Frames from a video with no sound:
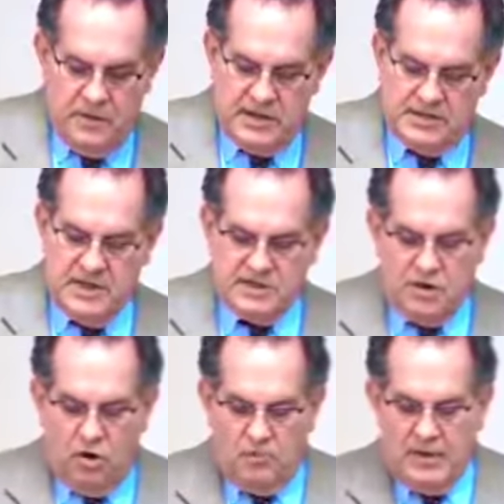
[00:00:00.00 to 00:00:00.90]
When it
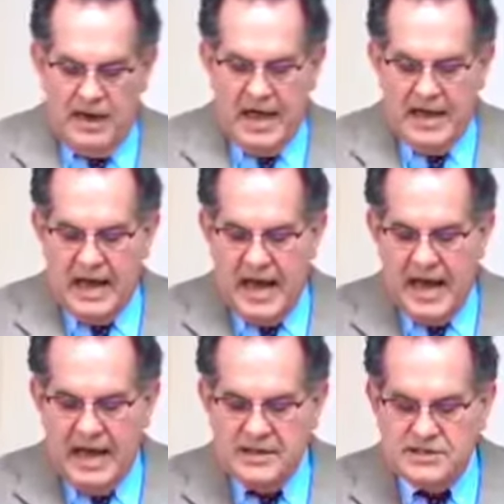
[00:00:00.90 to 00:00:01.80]
says, Open thine
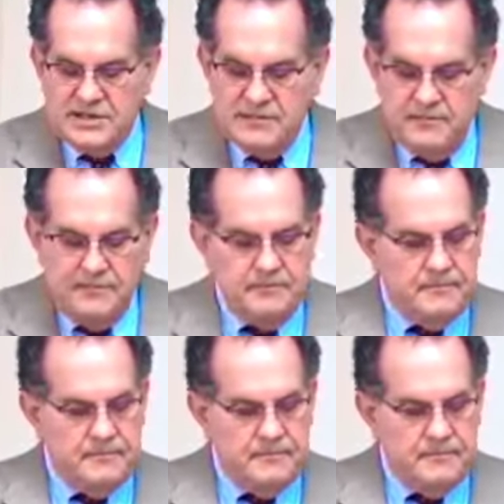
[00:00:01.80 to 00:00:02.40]
eyes,